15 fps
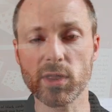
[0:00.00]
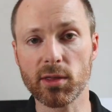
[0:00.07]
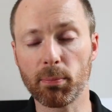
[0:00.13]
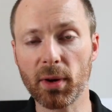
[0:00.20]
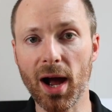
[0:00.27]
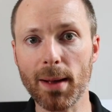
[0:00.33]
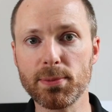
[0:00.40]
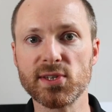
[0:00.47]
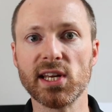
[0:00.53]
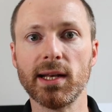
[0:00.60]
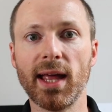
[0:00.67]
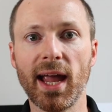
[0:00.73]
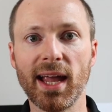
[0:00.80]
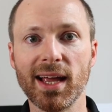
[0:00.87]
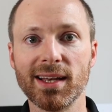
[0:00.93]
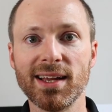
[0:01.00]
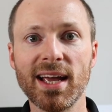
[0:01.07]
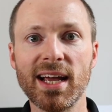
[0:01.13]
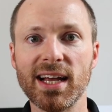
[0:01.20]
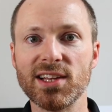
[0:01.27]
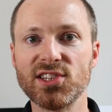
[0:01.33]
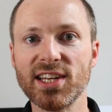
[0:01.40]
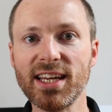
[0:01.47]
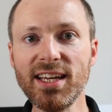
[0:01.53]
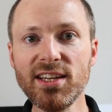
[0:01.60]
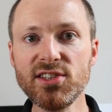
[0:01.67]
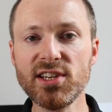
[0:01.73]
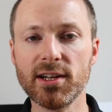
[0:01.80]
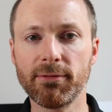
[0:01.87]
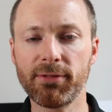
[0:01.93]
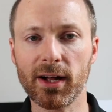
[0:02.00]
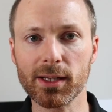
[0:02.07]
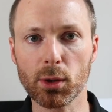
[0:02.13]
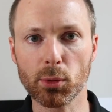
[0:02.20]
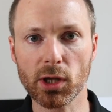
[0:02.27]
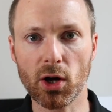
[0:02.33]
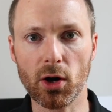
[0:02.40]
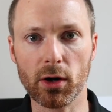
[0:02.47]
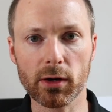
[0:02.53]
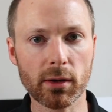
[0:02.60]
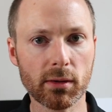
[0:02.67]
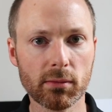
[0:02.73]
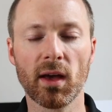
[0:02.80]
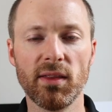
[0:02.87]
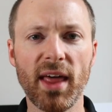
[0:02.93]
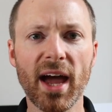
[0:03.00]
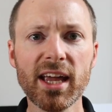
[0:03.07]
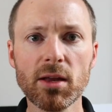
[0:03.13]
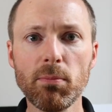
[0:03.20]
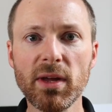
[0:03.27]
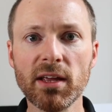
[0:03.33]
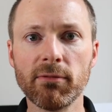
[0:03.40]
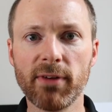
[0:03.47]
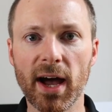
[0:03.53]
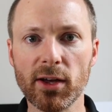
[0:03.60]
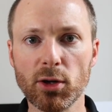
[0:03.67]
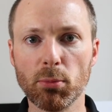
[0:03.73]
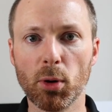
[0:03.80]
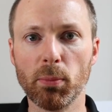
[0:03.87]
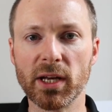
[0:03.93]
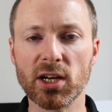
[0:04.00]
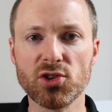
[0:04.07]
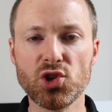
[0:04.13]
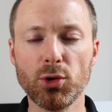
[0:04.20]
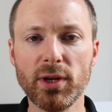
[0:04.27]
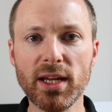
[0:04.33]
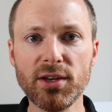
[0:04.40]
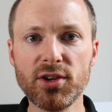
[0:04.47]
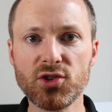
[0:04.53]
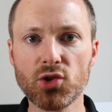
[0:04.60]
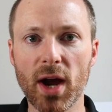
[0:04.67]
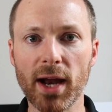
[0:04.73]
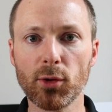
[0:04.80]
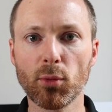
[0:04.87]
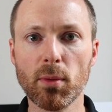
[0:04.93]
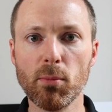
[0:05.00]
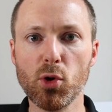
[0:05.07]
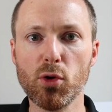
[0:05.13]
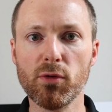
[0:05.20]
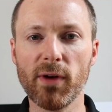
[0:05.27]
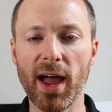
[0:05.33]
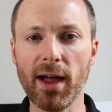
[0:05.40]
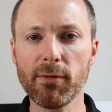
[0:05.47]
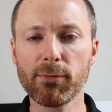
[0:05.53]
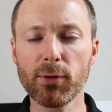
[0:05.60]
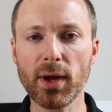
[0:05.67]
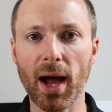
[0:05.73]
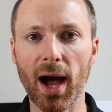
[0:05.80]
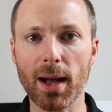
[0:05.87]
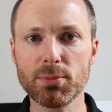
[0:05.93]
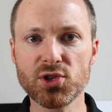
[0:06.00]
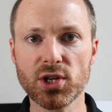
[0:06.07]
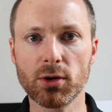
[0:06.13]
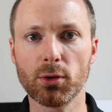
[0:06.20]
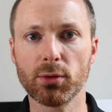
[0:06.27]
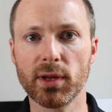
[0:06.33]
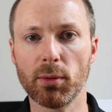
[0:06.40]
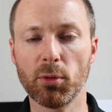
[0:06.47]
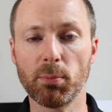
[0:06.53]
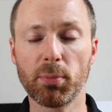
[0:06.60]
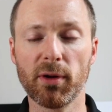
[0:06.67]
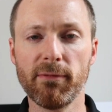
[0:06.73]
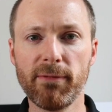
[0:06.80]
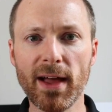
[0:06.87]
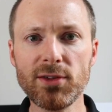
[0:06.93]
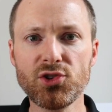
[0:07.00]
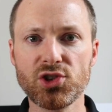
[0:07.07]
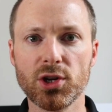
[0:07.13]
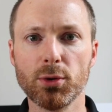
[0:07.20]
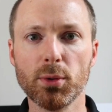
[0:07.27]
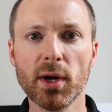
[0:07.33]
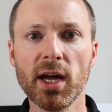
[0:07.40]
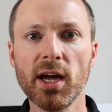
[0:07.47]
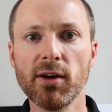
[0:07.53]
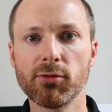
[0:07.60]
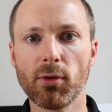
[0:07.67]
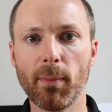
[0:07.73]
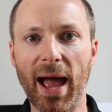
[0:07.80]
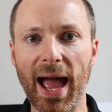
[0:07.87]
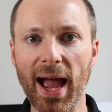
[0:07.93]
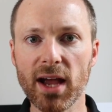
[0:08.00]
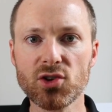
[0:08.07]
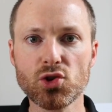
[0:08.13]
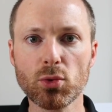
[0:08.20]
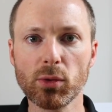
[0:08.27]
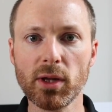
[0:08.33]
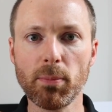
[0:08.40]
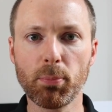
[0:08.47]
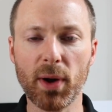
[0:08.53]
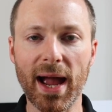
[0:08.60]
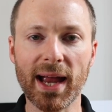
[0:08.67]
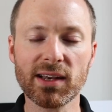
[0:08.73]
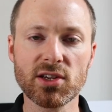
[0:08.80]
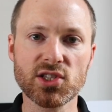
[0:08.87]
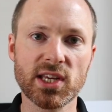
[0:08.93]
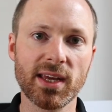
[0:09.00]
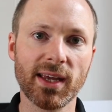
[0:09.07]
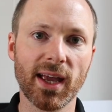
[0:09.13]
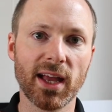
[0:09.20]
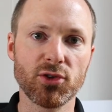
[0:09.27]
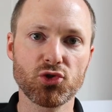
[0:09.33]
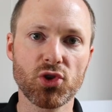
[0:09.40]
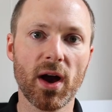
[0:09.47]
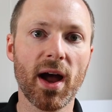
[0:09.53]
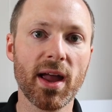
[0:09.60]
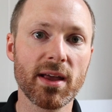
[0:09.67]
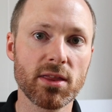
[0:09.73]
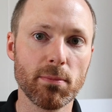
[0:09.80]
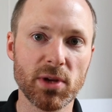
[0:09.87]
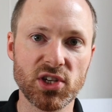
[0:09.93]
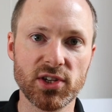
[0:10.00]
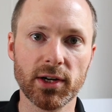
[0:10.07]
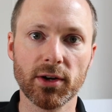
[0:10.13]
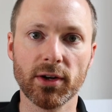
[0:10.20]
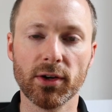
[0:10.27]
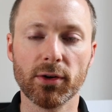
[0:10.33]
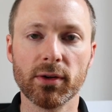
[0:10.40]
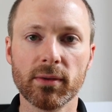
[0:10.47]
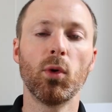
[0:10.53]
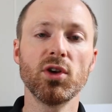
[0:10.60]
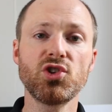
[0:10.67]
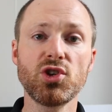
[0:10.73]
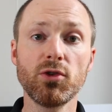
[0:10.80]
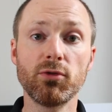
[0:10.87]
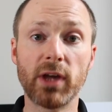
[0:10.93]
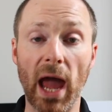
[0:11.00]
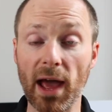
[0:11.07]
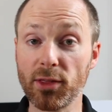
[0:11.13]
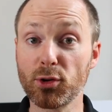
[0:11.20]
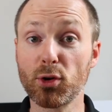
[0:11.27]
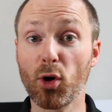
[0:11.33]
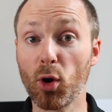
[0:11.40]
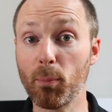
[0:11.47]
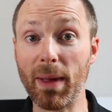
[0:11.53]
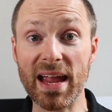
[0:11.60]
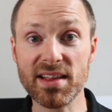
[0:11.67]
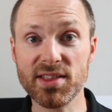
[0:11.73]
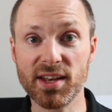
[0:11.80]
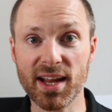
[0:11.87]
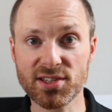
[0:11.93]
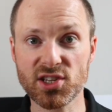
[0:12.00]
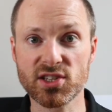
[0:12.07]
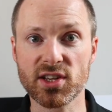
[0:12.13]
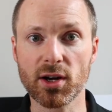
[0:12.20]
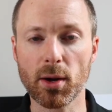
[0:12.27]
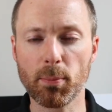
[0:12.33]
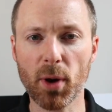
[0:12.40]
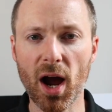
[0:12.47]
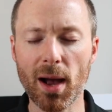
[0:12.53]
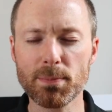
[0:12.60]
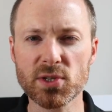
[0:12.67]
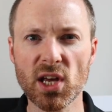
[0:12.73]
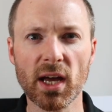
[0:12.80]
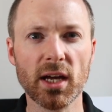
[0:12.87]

with the props in hand, it's easy to follow along. That can be invaluable because you need to try to remove every obstacle that would prevent you from actually practicing and trying the material. Once you've gathered or made the necessary props,